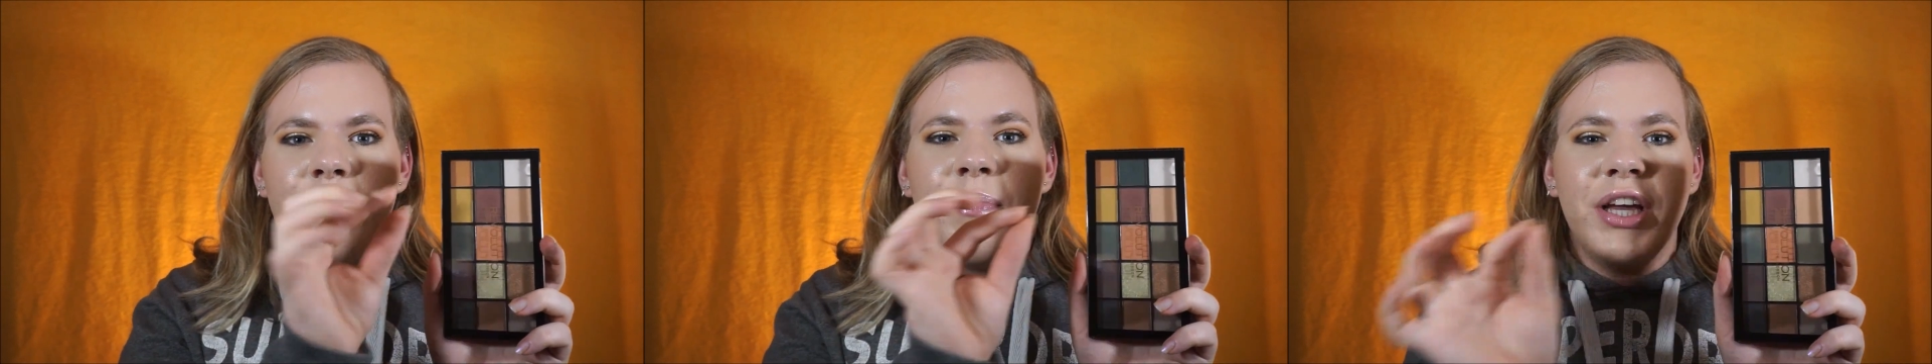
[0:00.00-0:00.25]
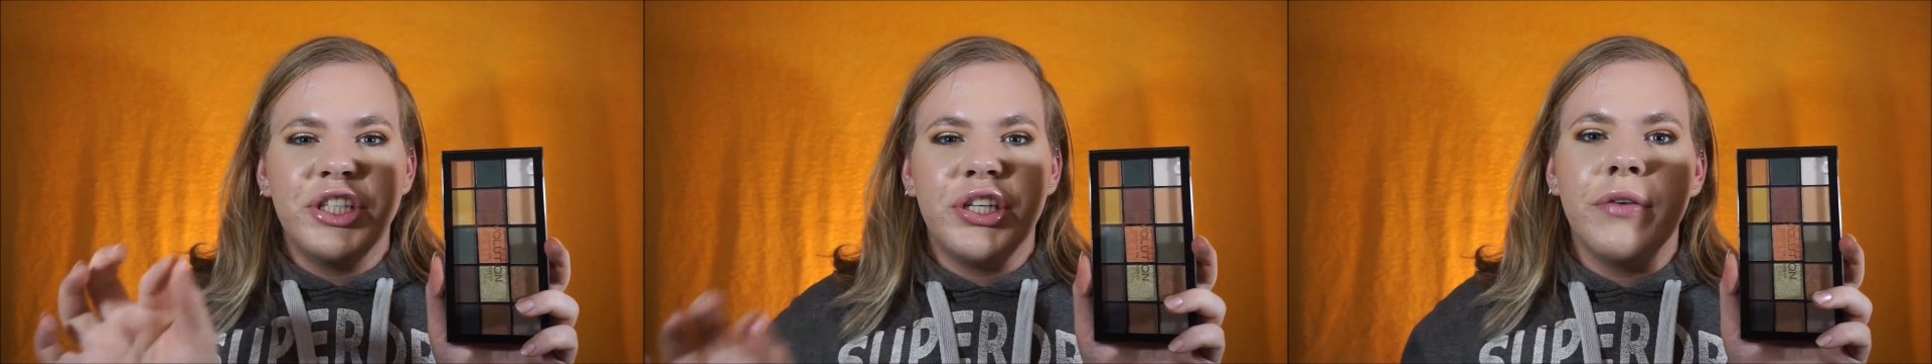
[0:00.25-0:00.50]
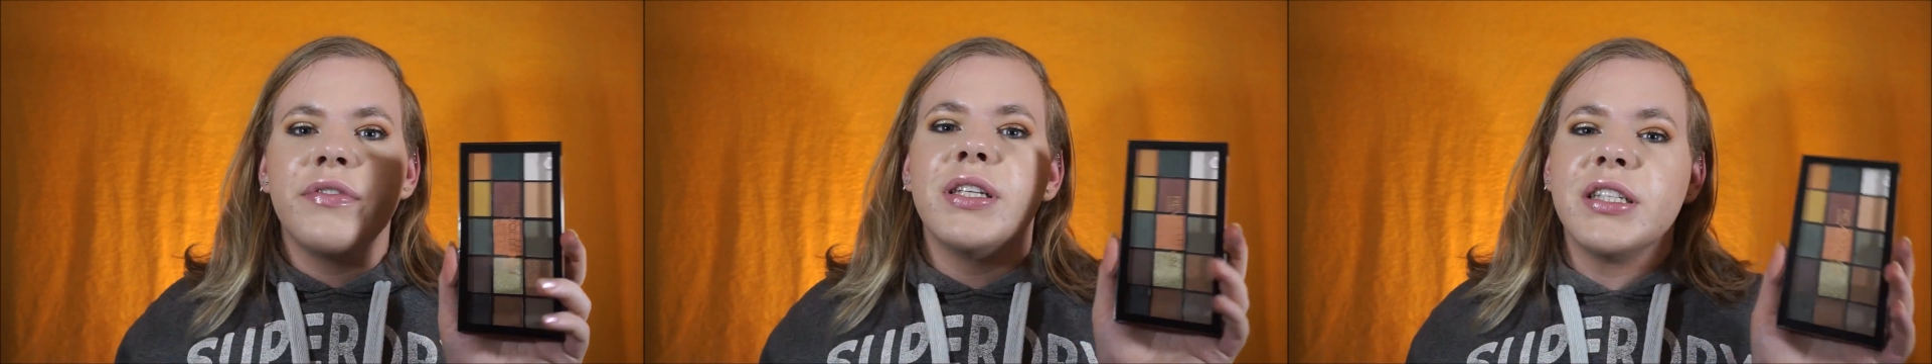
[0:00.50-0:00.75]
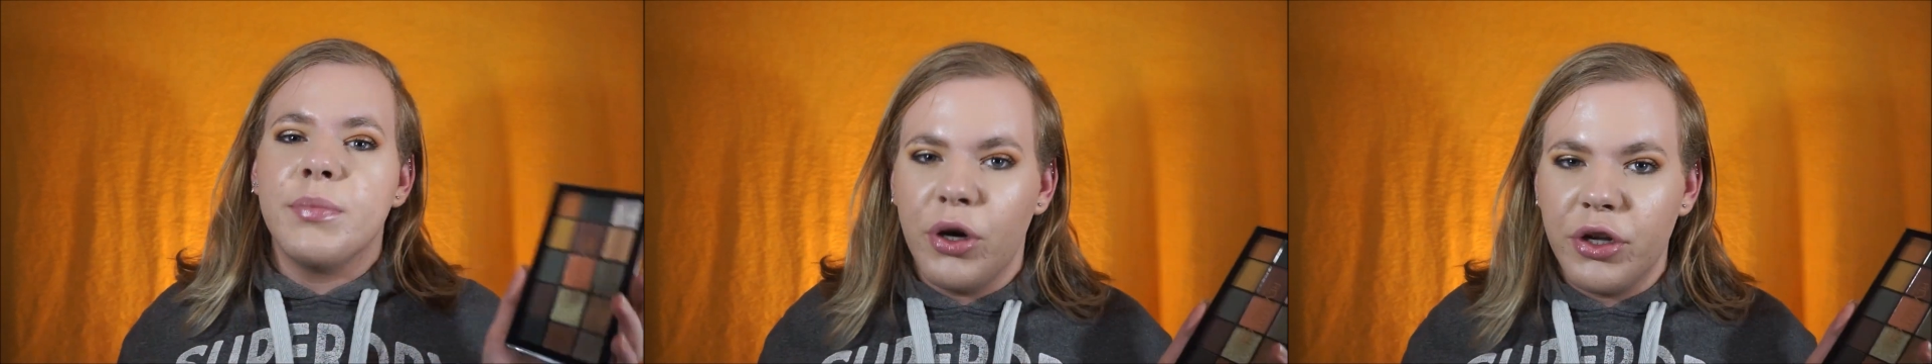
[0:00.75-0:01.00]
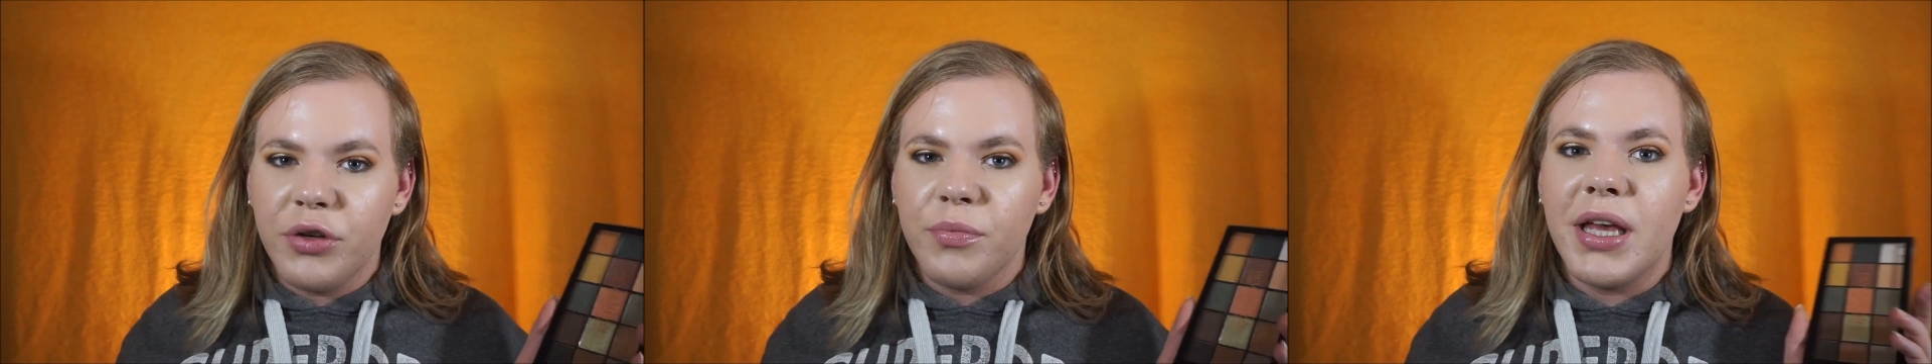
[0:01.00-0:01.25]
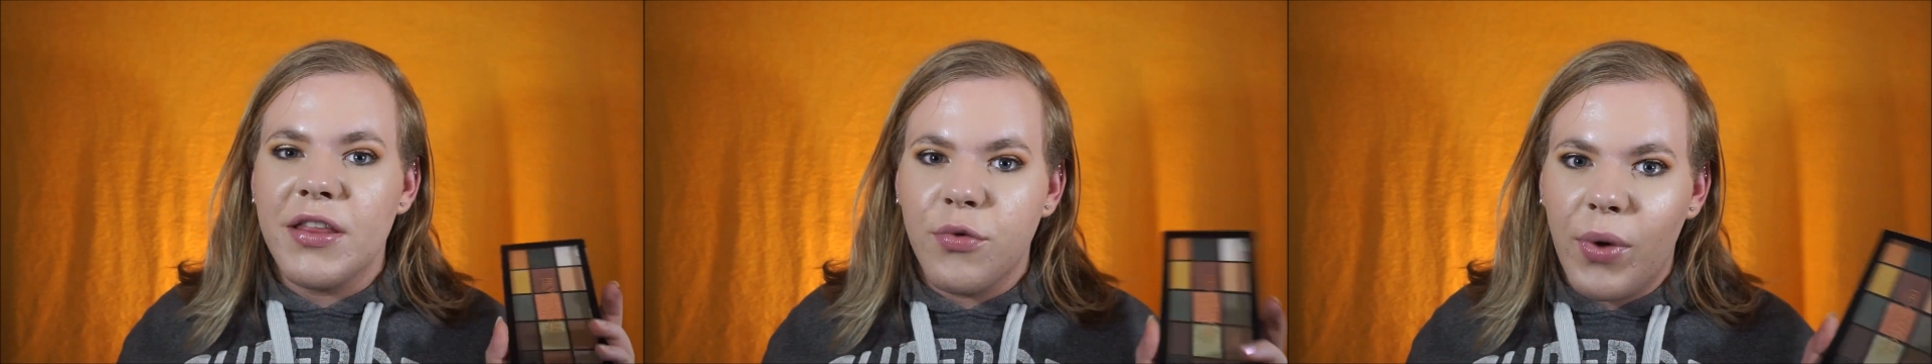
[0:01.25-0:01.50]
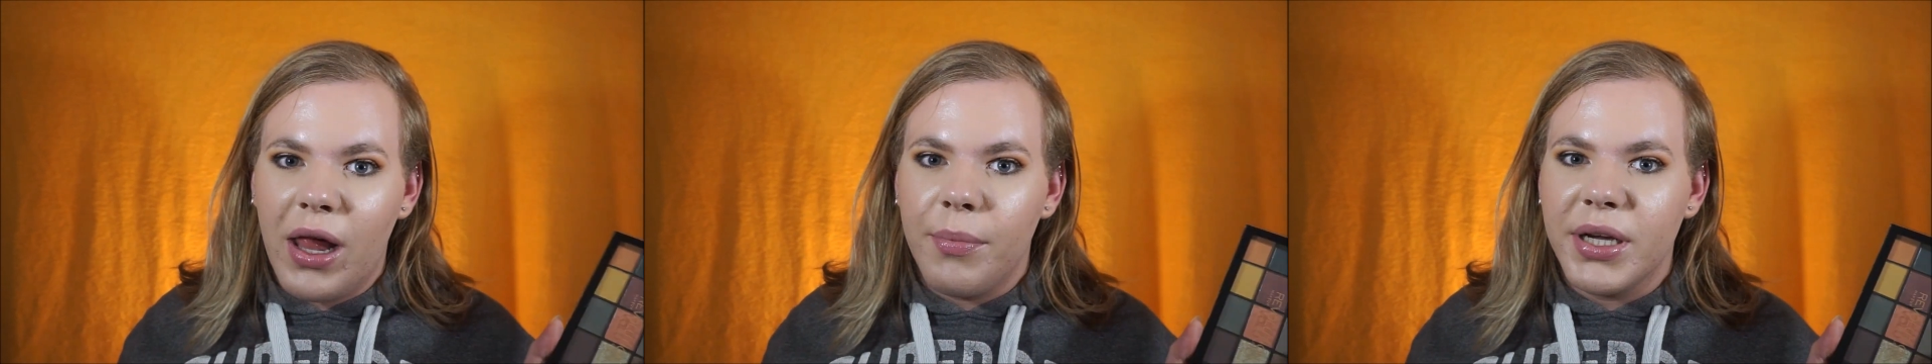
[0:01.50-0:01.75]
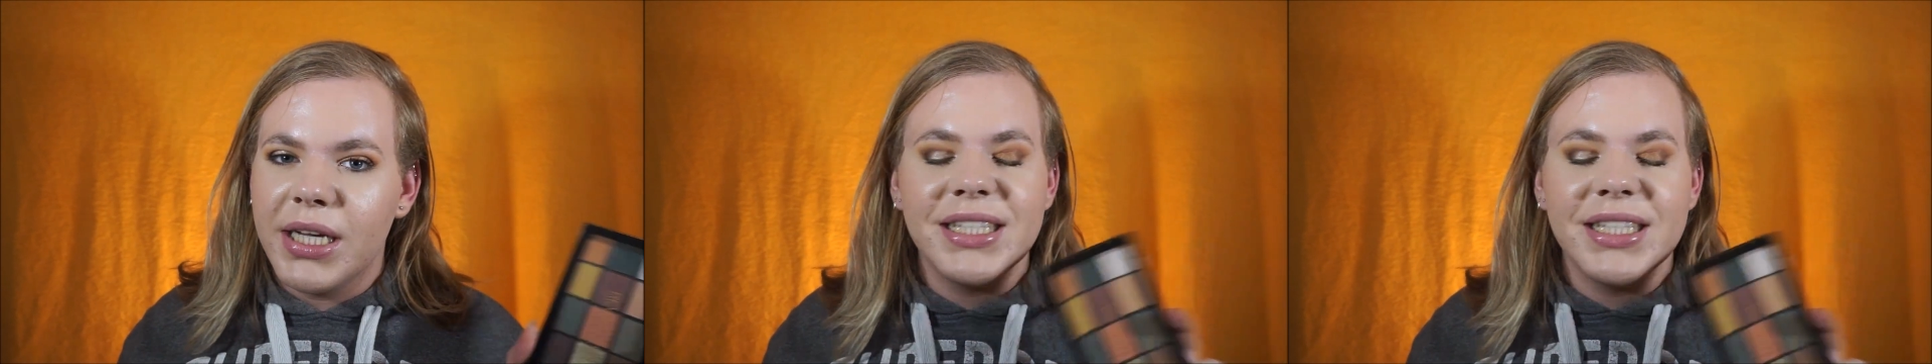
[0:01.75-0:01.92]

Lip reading: has a pink shift disappointed me as well,